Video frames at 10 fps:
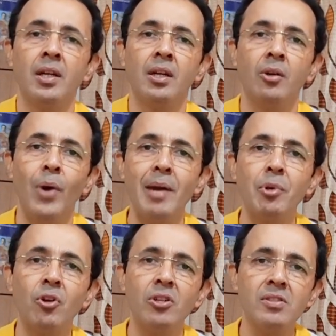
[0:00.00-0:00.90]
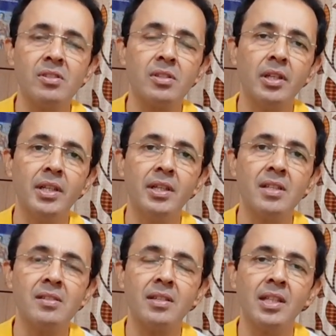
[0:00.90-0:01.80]
Why? Because it
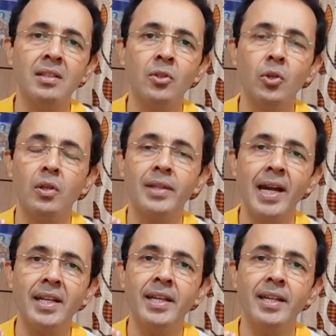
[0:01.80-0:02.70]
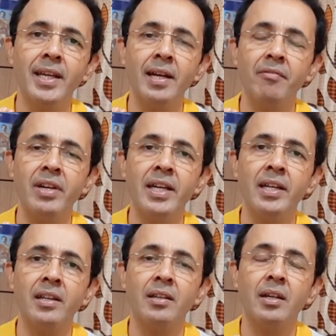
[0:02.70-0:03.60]
is in that area
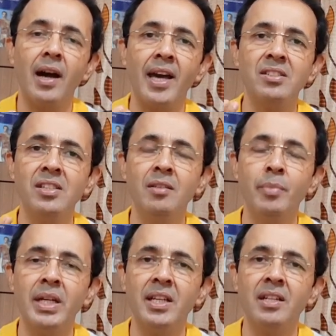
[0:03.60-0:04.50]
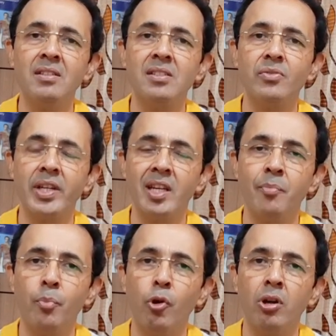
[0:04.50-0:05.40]
where hygiene maintenance is very
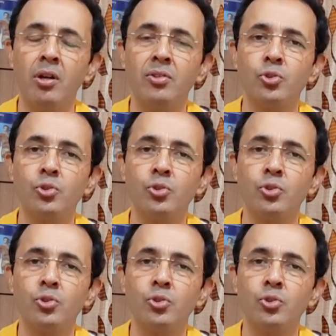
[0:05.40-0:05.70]
important.